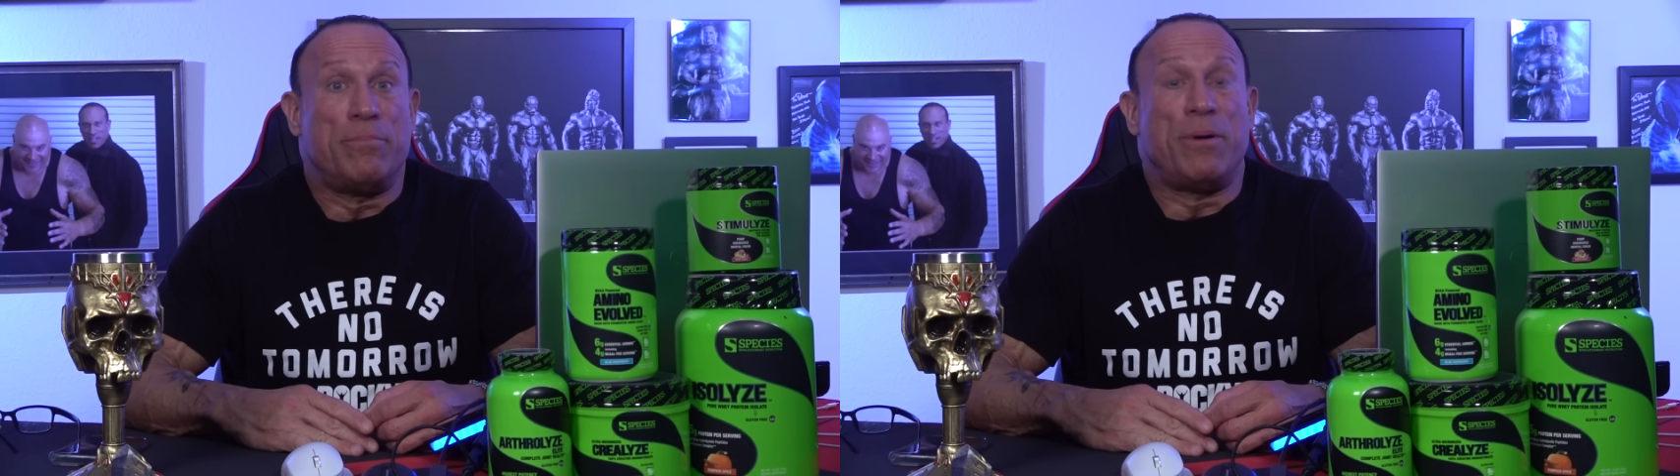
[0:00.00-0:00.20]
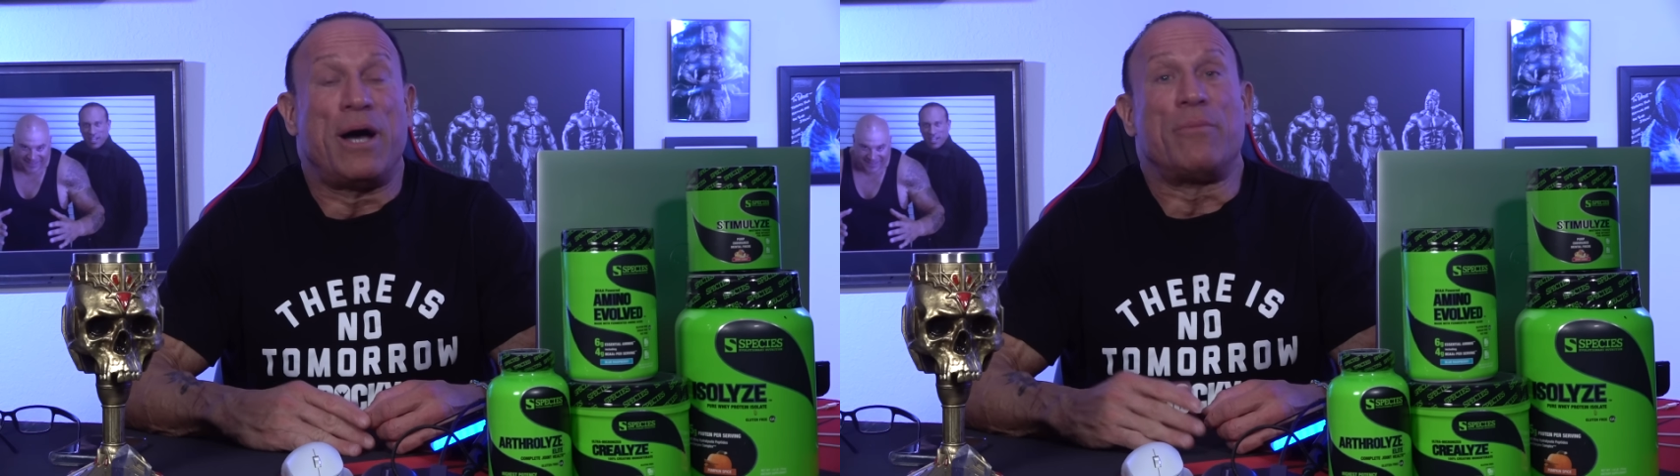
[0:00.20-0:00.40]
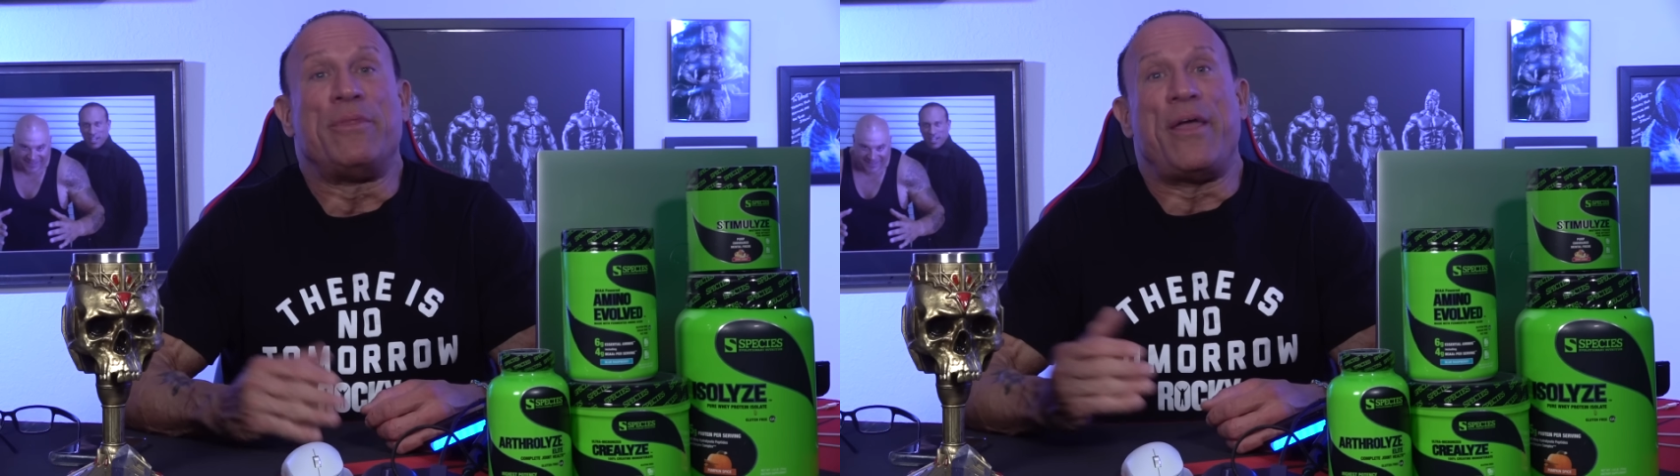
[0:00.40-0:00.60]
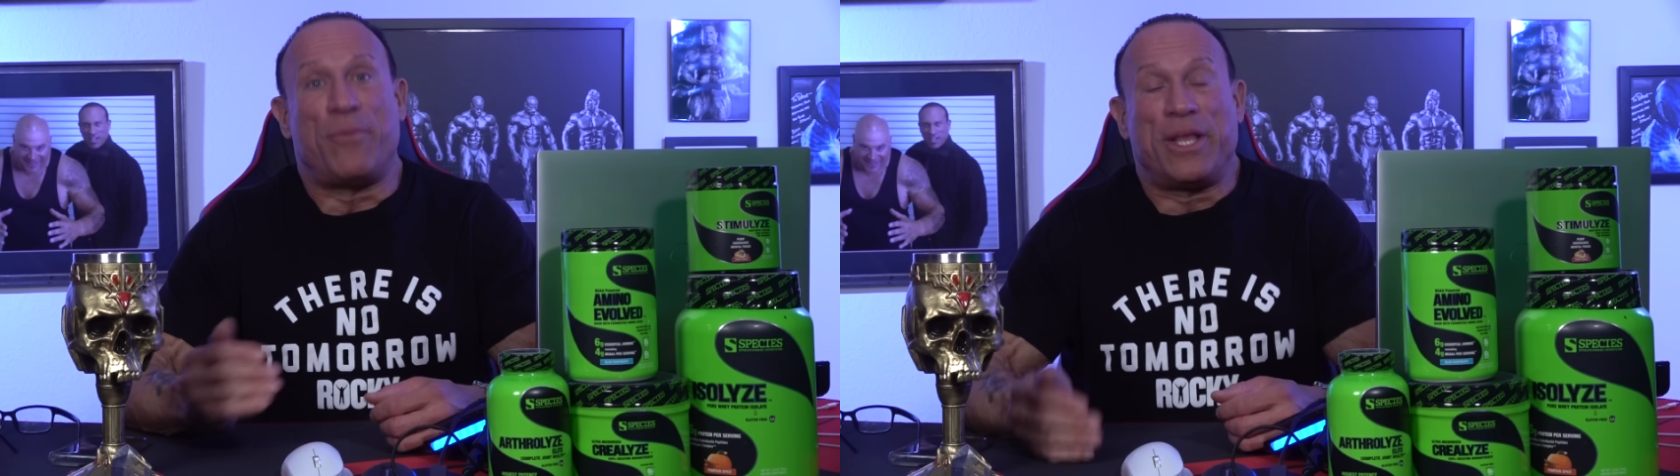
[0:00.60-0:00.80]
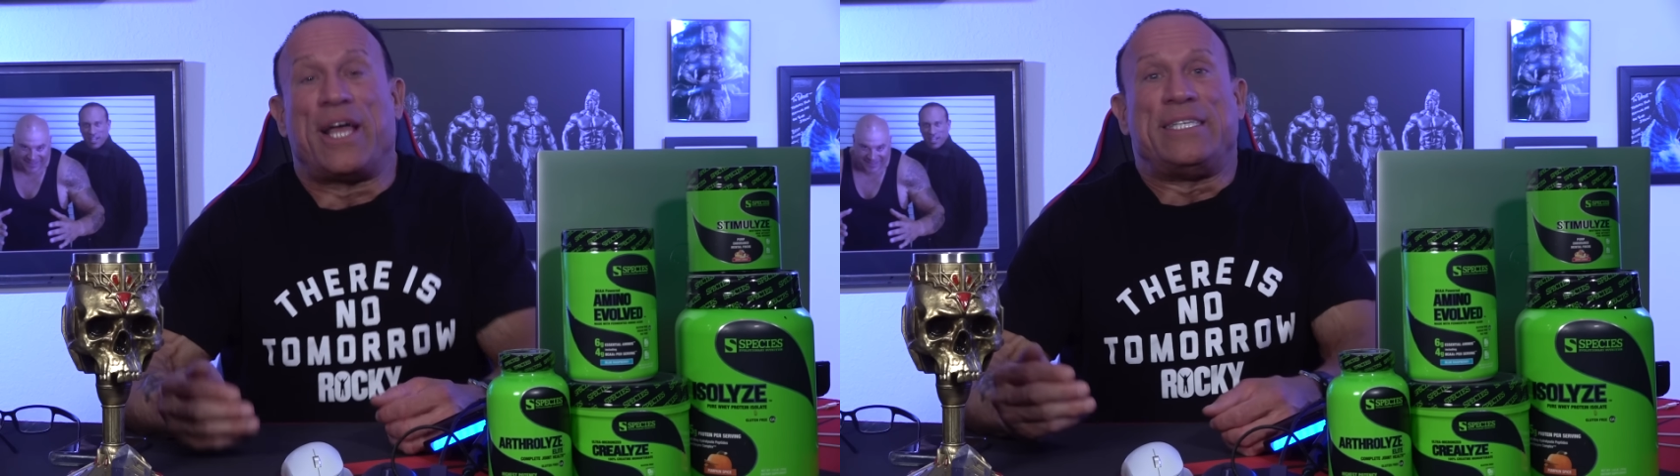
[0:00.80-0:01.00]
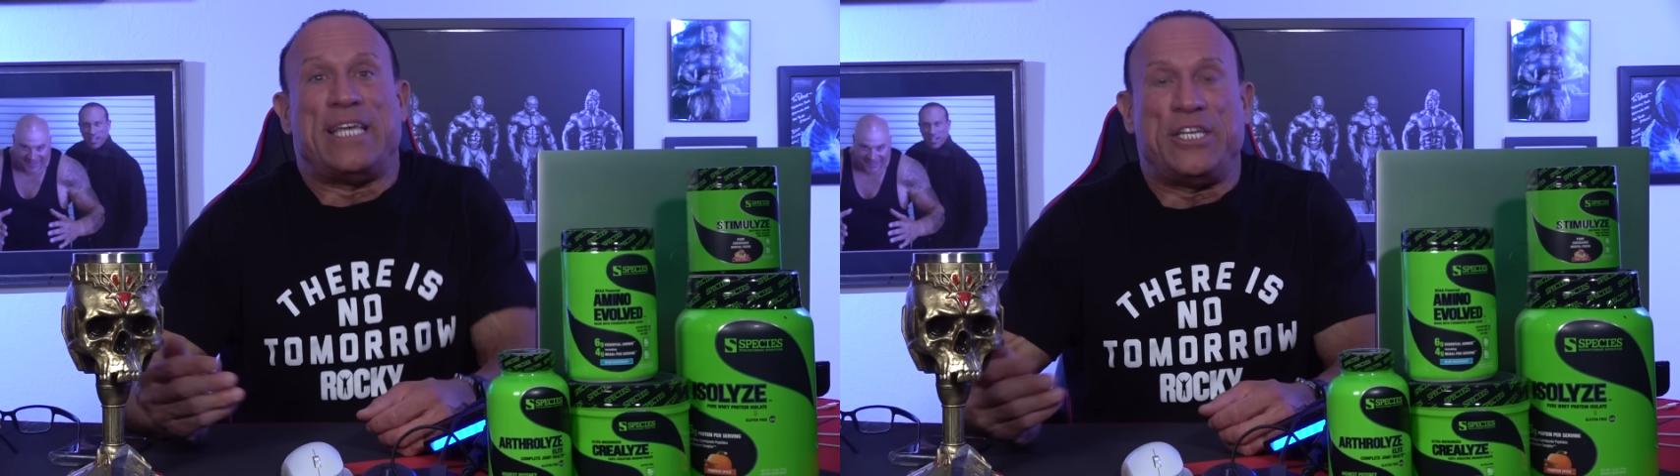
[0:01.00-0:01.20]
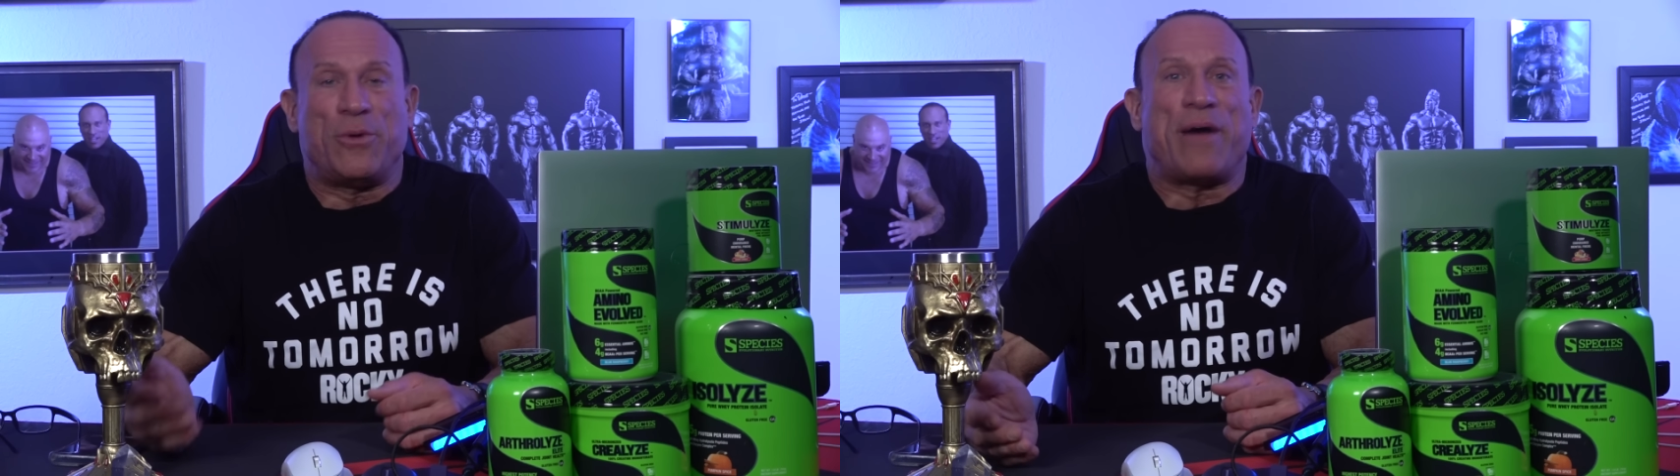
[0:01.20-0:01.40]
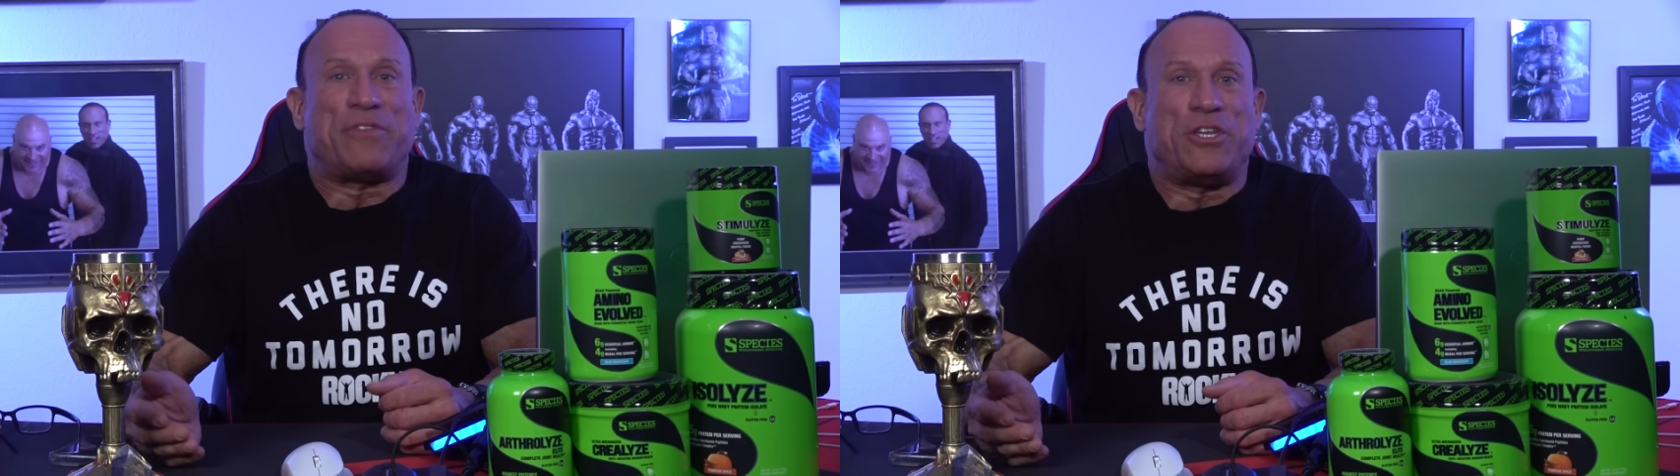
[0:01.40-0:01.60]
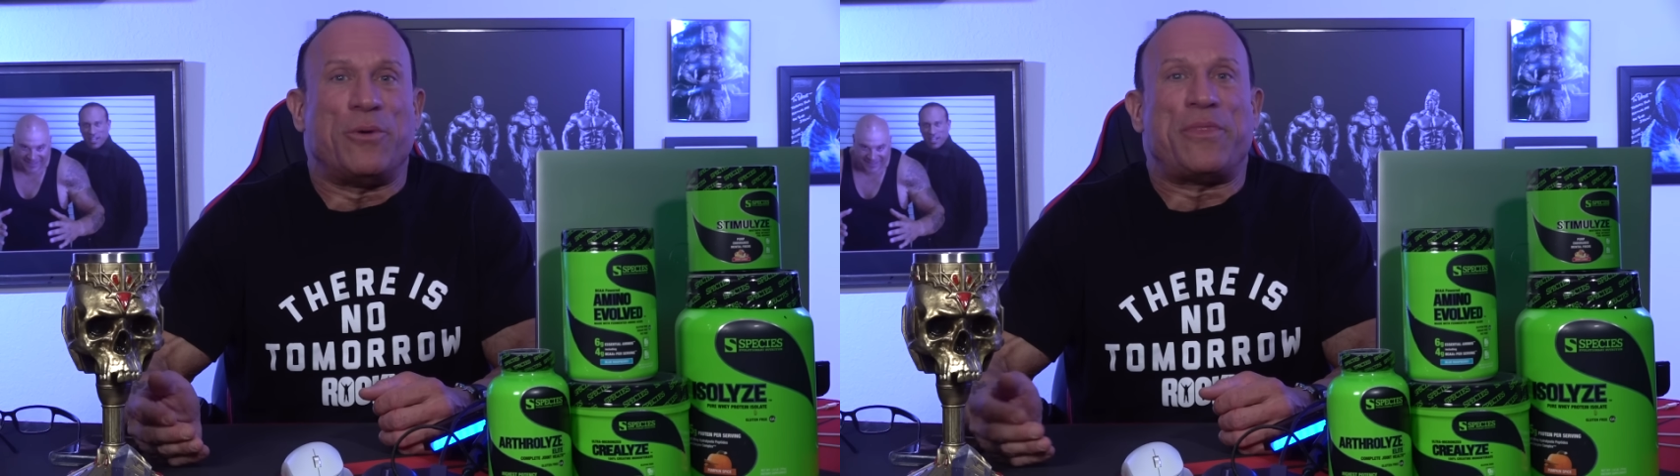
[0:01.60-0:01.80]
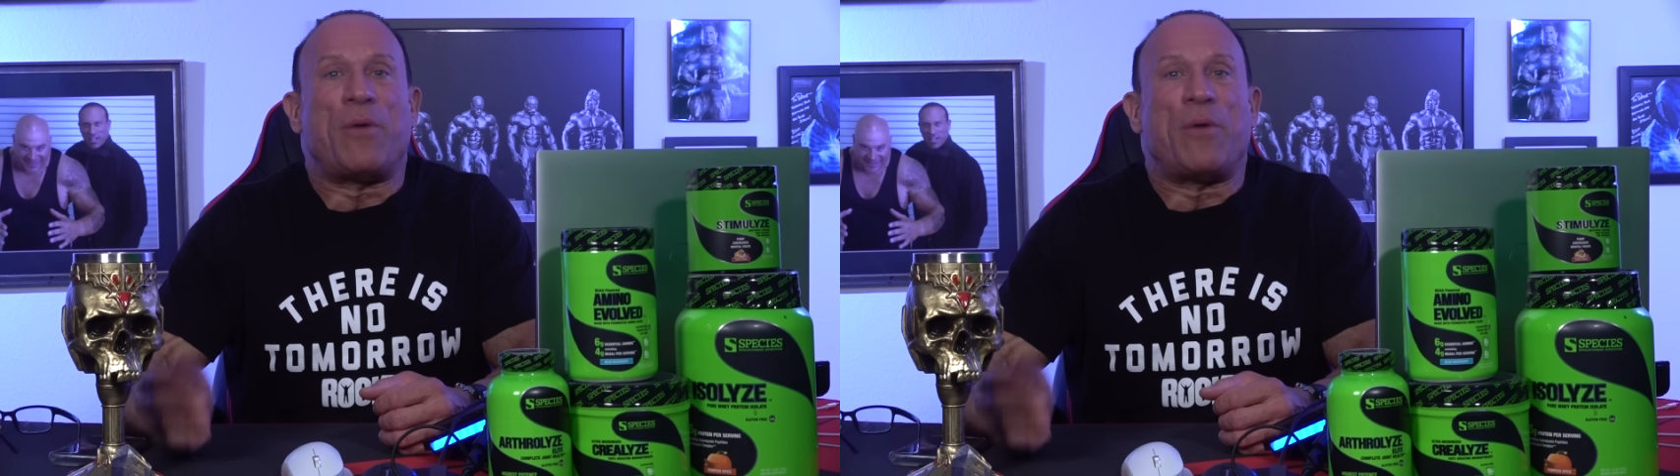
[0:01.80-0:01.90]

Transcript: But when they realize they do have to do it,